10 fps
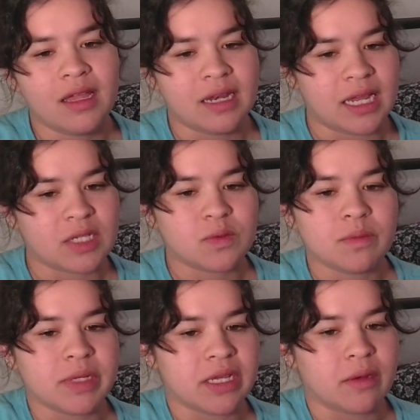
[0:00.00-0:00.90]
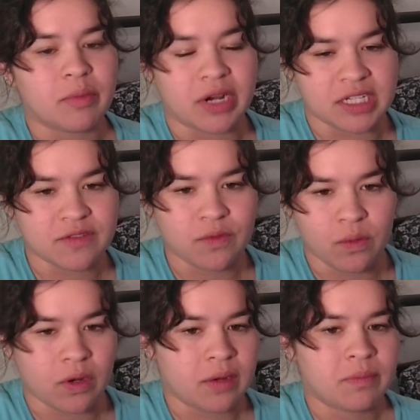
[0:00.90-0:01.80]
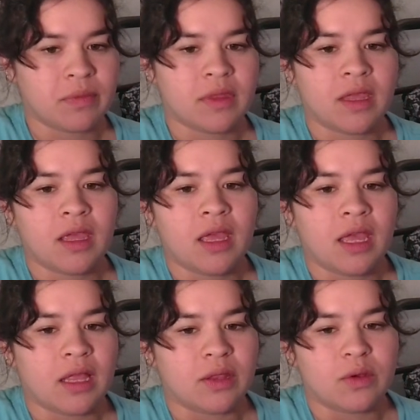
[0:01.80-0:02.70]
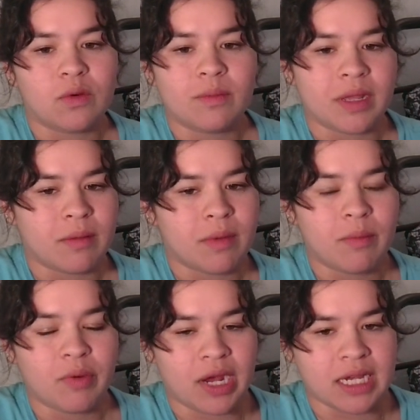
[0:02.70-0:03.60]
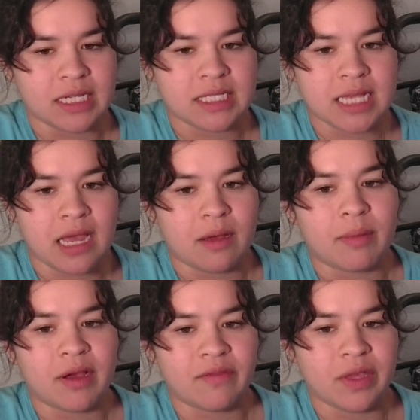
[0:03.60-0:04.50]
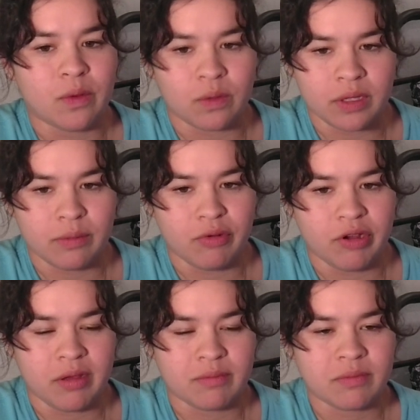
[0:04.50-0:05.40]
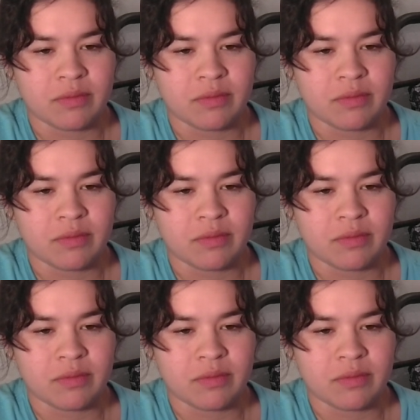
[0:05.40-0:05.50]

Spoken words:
Next would be a price floor, a legal minimum price set above equilibrium.